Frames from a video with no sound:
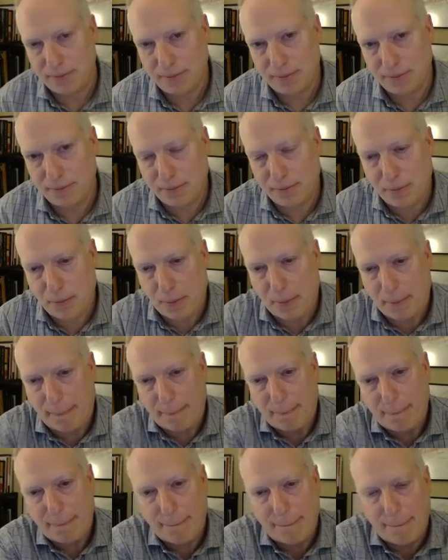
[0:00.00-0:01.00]

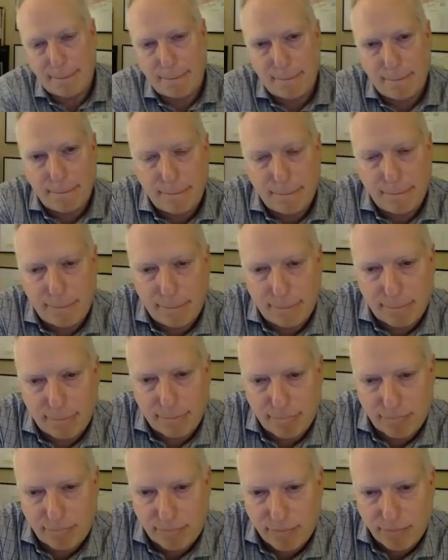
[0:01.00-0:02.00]

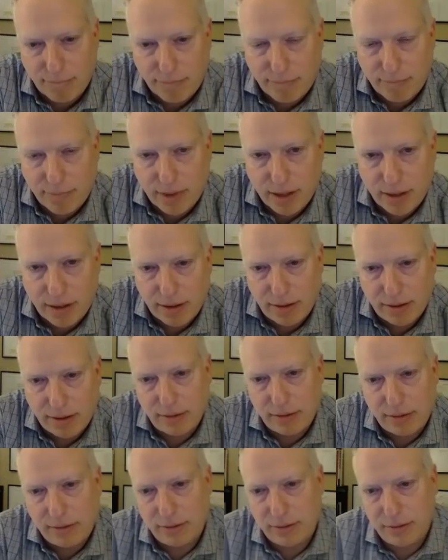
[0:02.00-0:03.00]

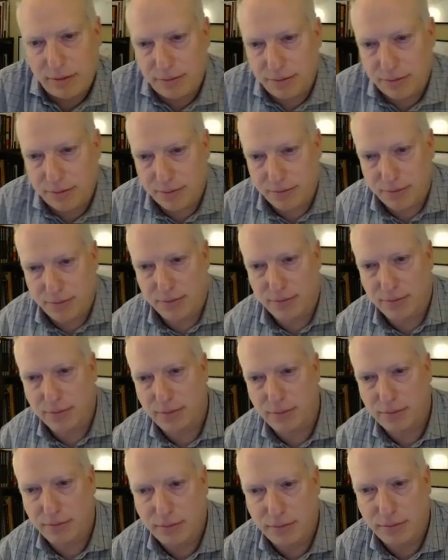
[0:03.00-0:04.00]

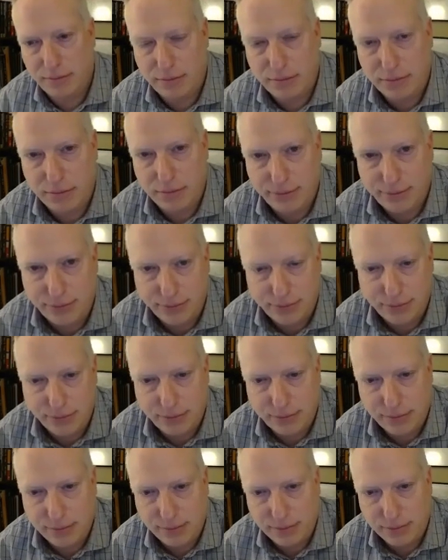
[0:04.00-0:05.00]

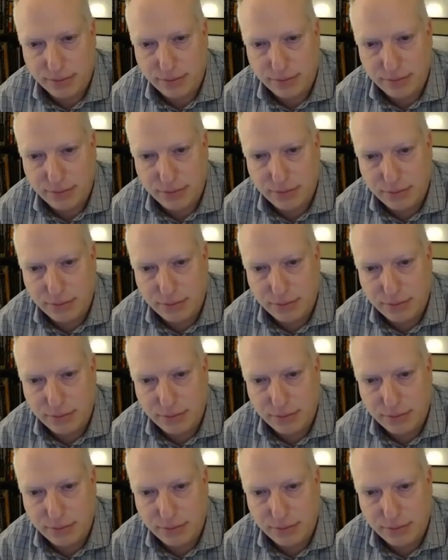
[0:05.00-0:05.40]
[no speech]